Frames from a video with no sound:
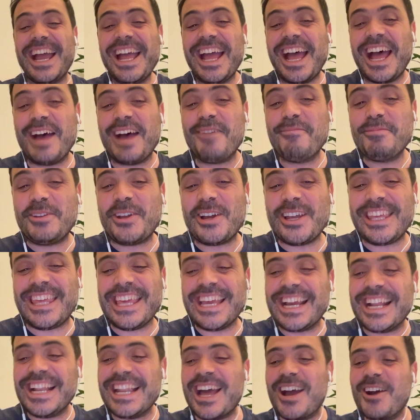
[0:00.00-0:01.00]
I'm
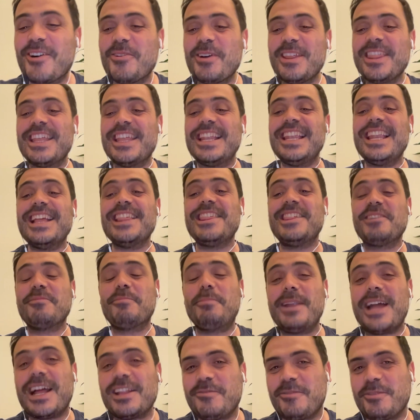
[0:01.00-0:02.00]
talking now with the Ledger
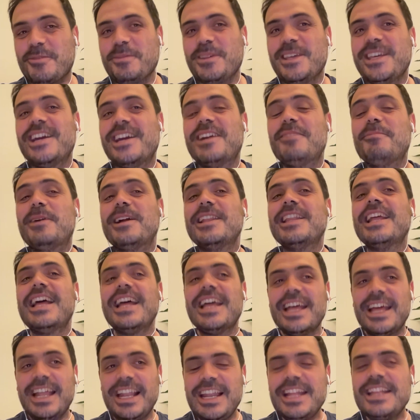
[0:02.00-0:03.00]
platform here, but
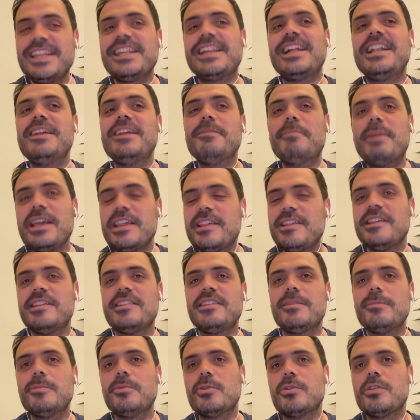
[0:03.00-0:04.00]
literally my
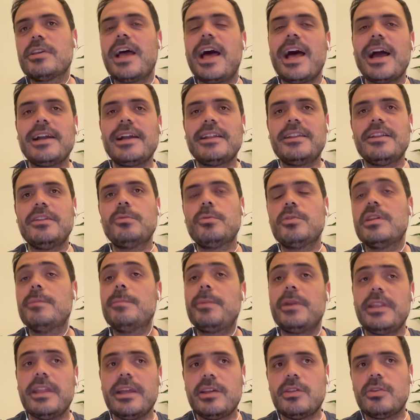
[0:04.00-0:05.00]
system was hacked. It was a
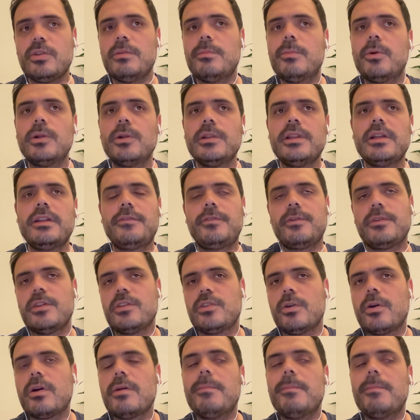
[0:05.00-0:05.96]
prediction model for the stock